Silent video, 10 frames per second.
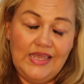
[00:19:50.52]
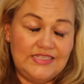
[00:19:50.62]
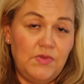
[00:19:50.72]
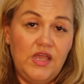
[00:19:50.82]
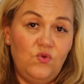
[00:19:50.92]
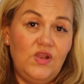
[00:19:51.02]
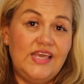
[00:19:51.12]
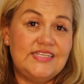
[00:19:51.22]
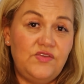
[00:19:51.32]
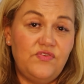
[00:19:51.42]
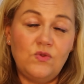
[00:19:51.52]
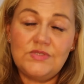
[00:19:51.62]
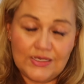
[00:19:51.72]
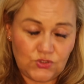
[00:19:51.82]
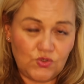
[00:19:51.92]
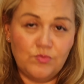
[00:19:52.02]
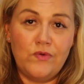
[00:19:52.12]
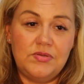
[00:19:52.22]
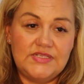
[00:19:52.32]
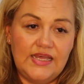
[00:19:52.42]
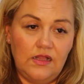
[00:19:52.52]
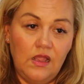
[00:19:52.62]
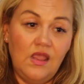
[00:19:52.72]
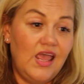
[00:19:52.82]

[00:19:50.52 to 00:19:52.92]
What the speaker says: It's my own lazy fault, as you can probably tell.